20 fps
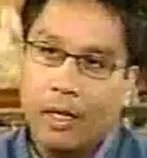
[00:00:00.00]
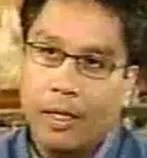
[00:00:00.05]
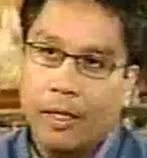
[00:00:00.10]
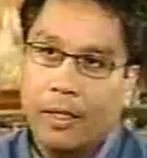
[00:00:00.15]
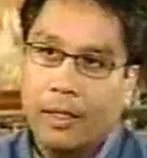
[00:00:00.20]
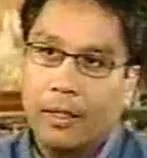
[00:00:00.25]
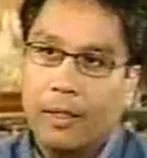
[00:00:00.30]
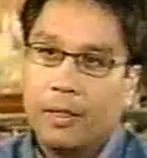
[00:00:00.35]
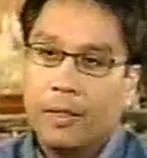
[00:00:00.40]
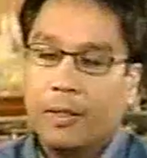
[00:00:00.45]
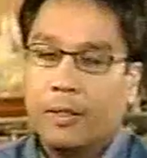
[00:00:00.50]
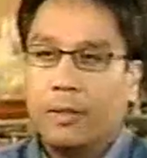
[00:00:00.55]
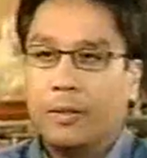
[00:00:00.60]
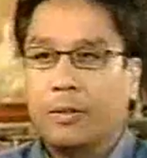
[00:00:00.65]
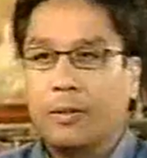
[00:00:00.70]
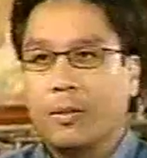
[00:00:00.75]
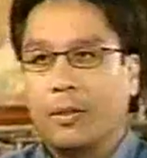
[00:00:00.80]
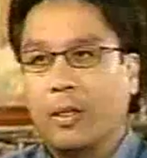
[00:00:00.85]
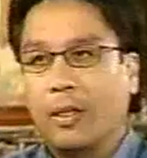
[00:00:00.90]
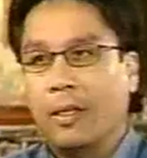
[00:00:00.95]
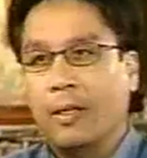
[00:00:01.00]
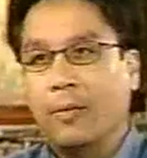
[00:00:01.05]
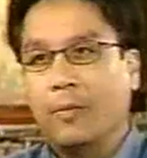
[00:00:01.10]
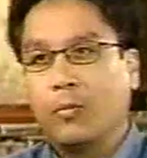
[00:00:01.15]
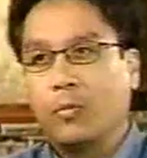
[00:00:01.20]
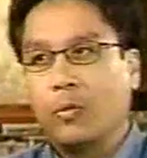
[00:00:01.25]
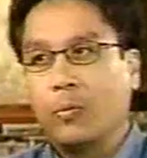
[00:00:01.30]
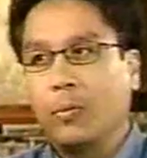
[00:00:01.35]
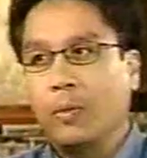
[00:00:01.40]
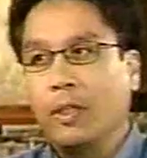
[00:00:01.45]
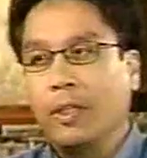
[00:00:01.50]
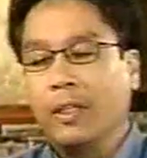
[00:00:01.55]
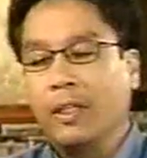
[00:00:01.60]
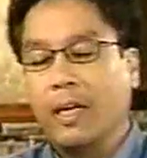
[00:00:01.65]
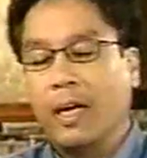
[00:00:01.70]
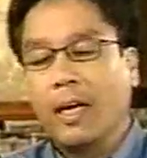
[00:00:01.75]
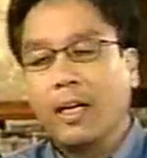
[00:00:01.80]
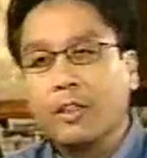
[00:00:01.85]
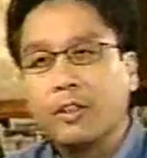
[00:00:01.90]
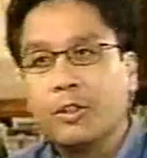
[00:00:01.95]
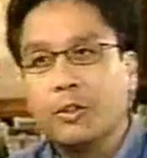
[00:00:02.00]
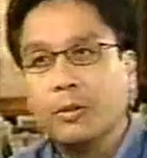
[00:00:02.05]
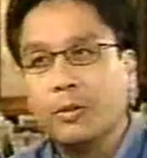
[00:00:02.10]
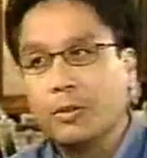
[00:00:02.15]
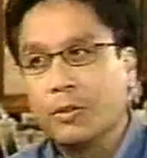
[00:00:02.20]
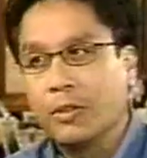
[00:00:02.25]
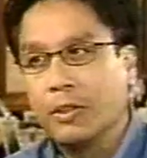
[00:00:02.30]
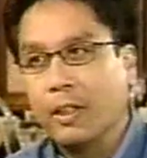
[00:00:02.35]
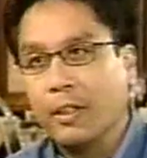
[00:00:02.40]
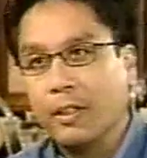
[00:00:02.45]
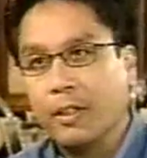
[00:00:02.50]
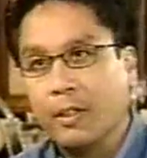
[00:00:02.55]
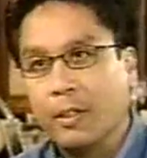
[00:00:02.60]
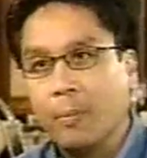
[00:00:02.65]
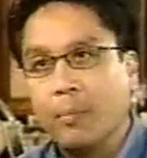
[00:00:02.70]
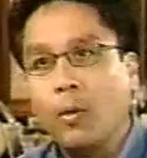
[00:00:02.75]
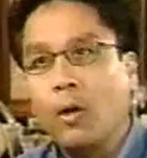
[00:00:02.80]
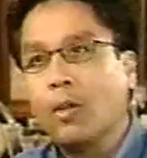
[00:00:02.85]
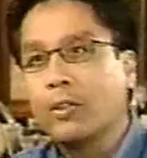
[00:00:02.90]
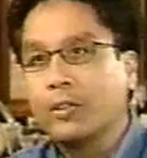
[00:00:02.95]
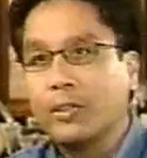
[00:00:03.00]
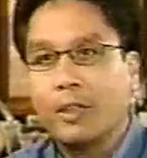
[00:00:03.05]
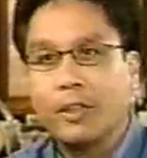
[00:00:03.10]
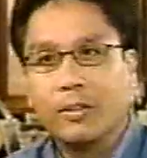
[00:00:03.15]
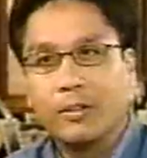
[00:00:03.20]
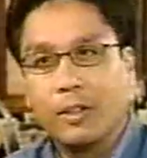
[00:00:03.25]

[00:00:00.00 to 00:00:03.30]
know what it's like to be anxious that